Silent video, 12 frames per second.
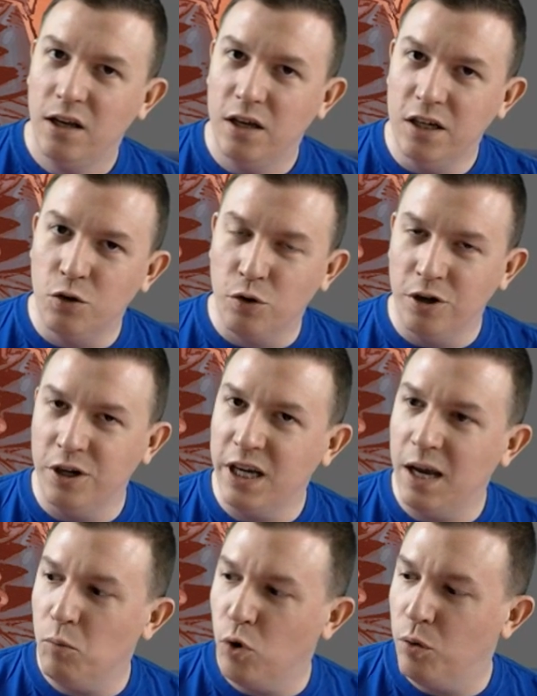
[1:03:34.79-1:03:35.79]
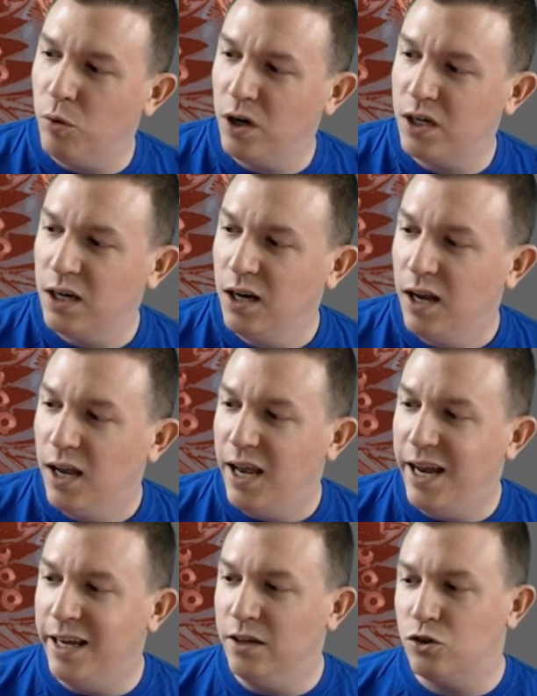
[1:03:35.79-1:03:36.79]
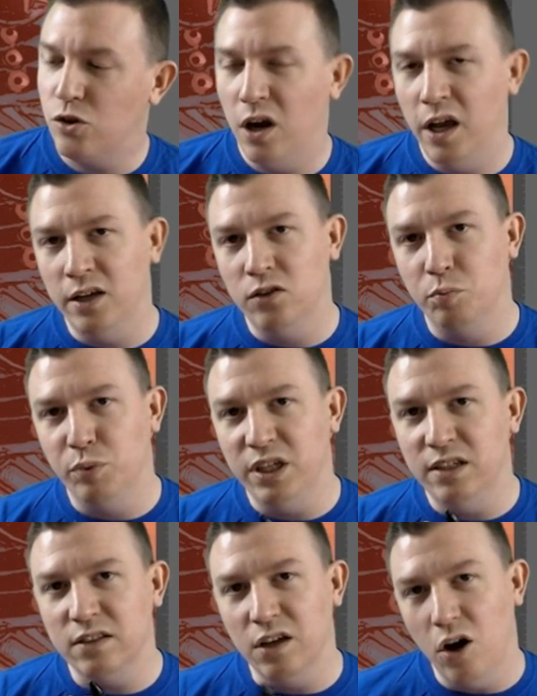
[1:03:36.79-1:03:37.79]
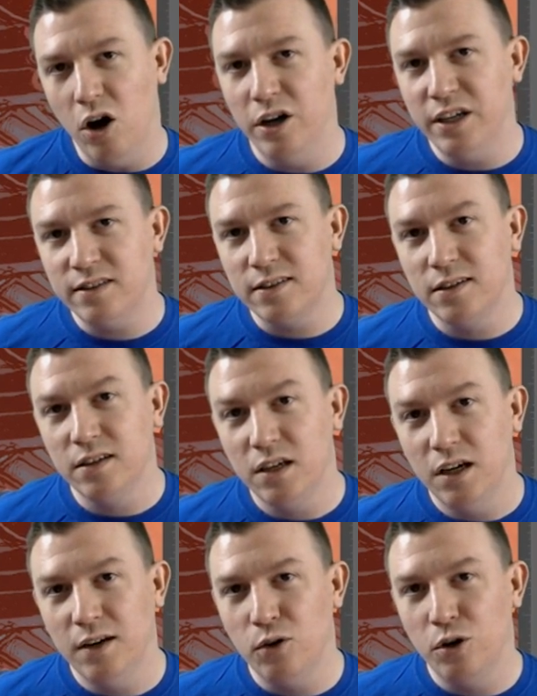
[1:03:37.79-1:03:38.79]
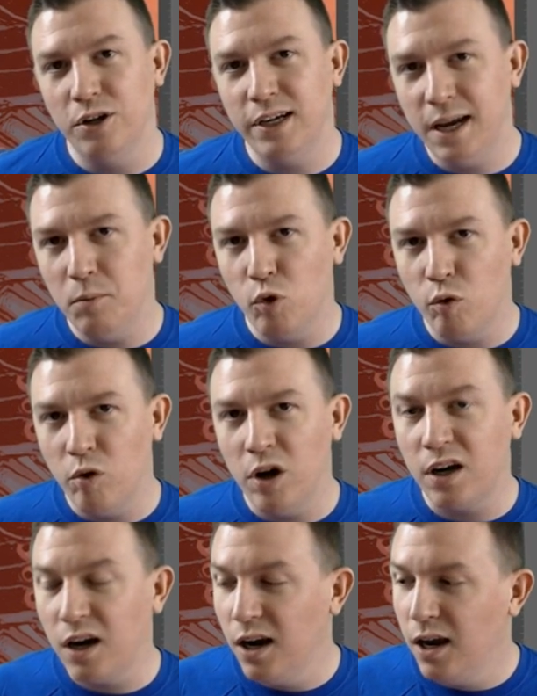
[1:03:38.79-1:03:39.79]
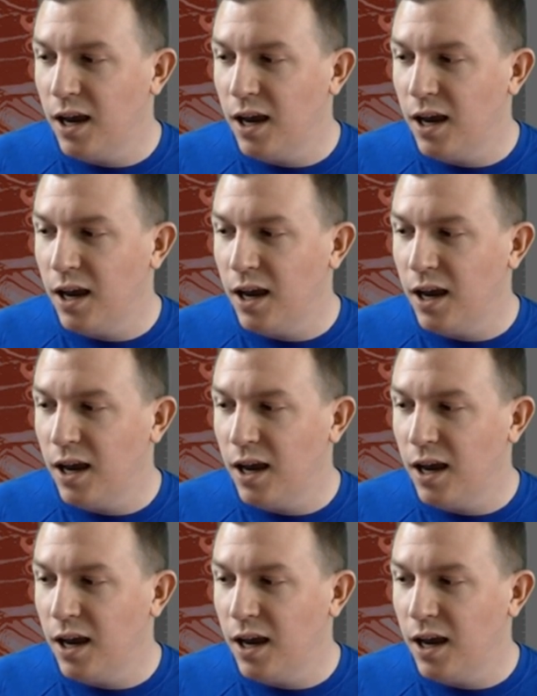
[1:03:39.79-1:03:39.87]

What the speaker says: in order to get more work and trying to please an artist in order to get more work.